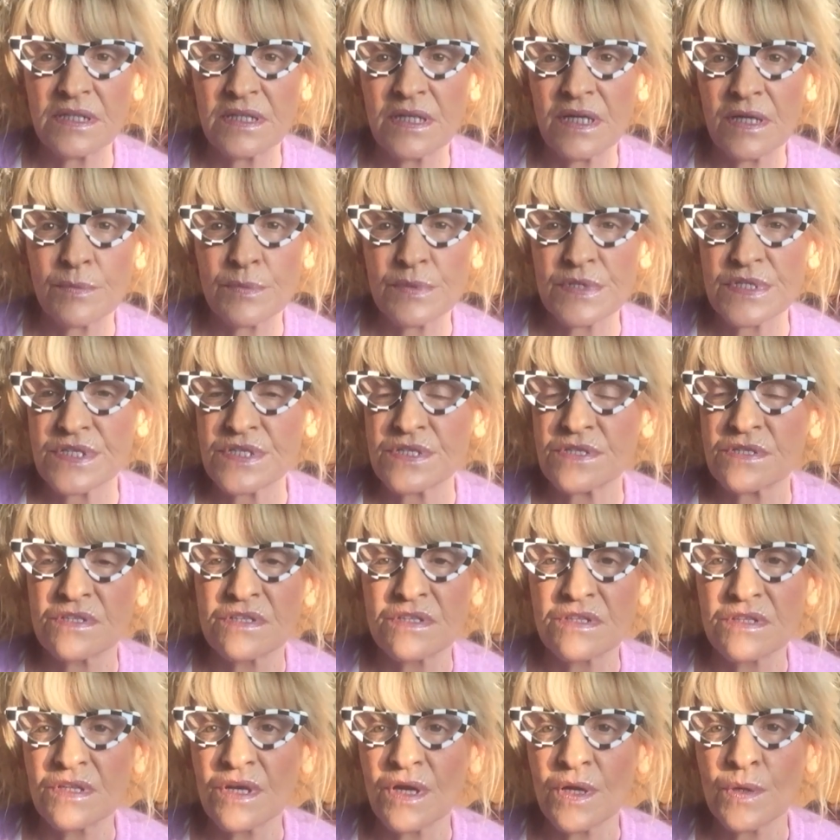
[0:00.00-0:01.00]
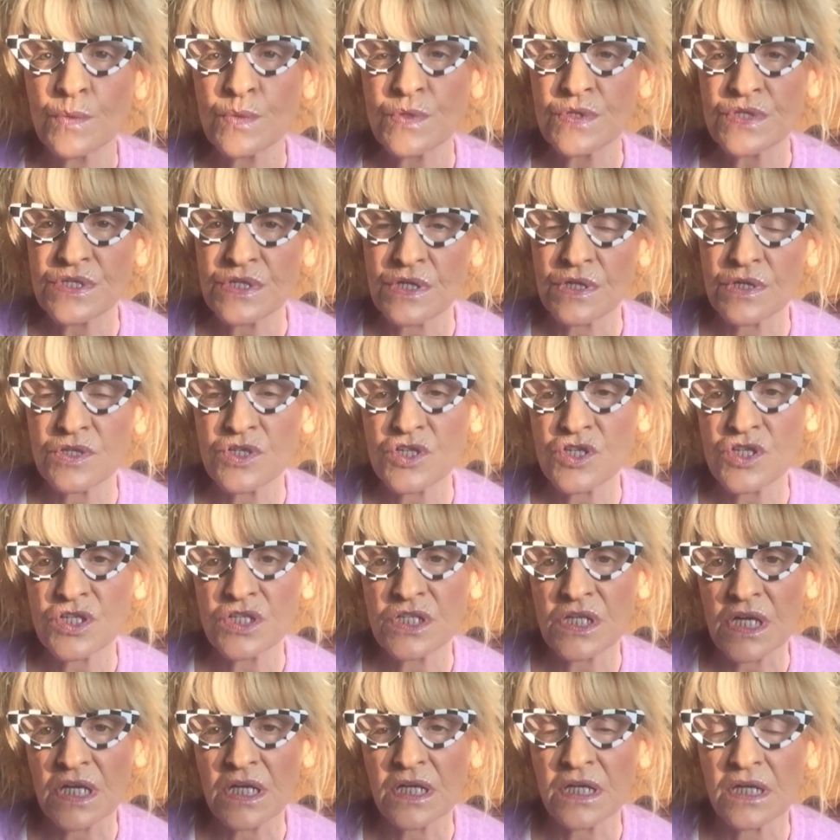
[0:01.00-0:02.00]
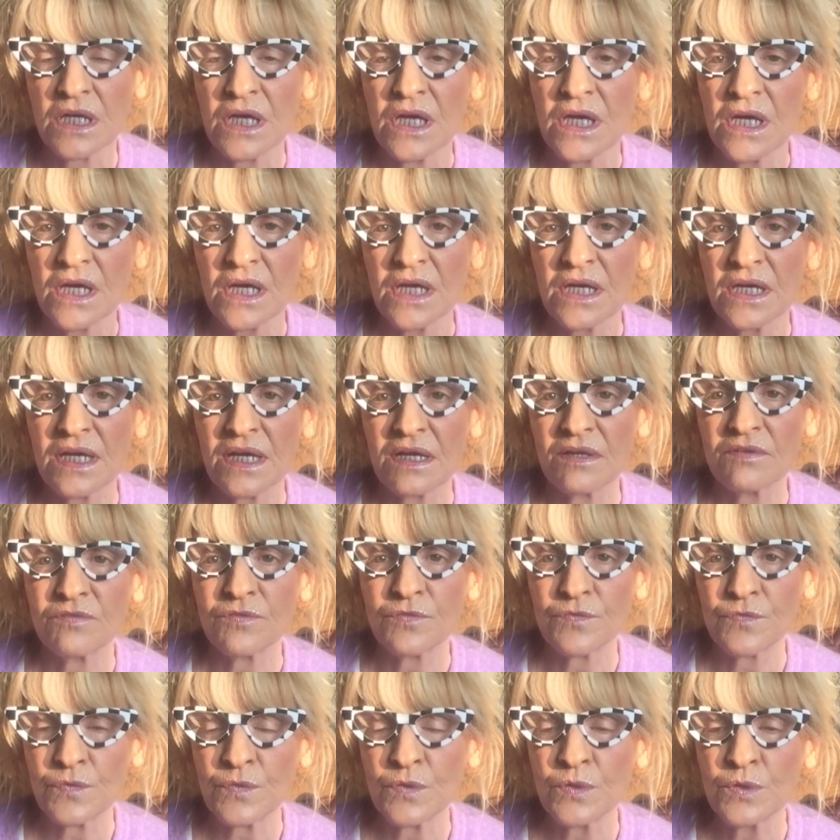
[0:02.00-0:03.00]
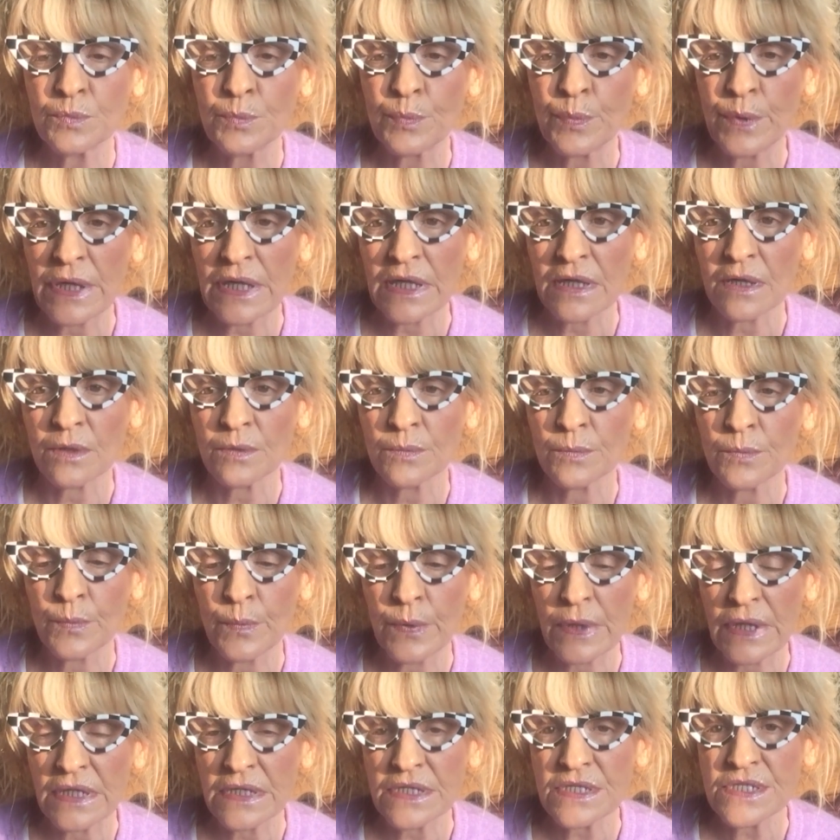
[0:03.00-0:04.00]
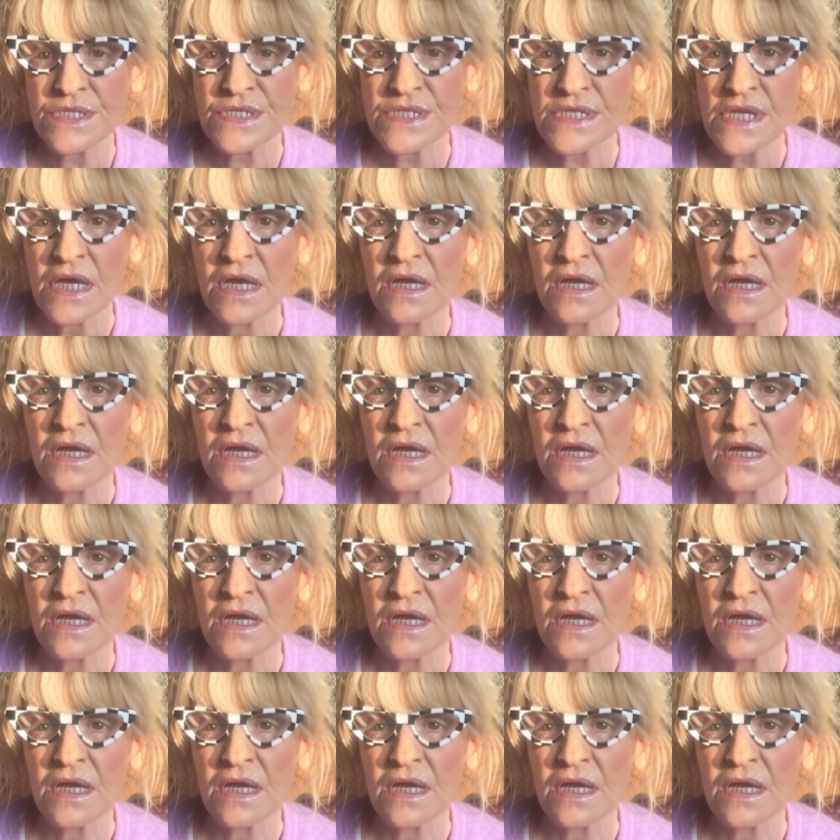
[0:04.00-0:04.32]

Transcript: There is no such thing that food bring on weight.